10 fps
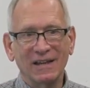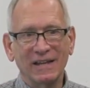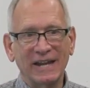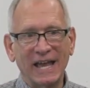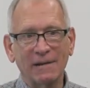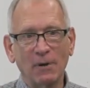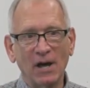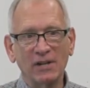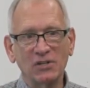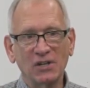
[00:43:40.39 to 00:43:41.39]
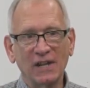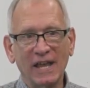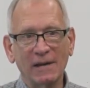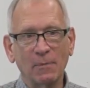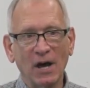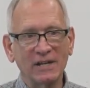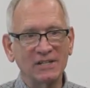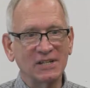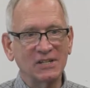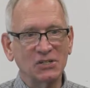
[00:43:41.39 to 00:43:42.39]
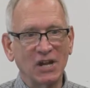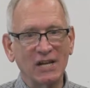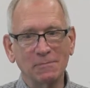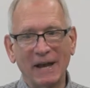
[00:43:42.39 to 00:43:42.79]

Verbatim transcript: in antibodies, antibodies doesn't change,